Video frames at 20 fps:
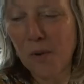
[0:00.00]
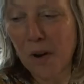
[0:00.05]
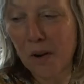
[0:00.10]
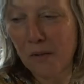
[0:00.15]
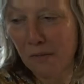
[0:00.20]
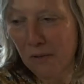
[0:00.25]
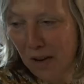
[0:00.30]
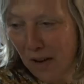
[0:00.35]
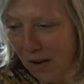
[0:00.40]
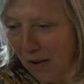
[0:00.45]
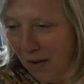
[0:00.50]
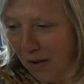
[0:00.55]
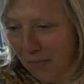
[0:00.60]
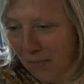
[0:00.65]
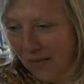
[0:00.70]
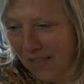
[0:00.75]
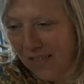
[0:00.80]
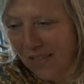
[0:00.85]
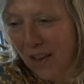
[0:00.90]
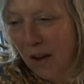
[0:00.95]
won't you?
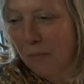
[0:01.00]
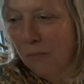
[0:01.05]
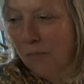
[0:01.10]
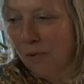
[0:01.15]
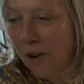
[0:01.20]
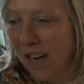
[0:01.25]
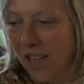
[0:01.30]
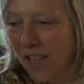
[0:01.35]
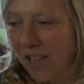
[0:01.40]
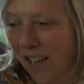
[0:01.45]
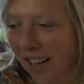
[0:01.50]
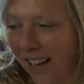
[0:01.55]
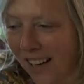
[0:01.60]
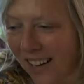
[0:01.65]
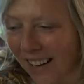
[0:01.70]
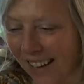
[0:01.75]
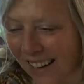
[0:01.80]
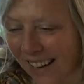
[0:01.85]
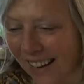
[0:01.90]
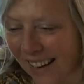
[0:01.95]
No pressure.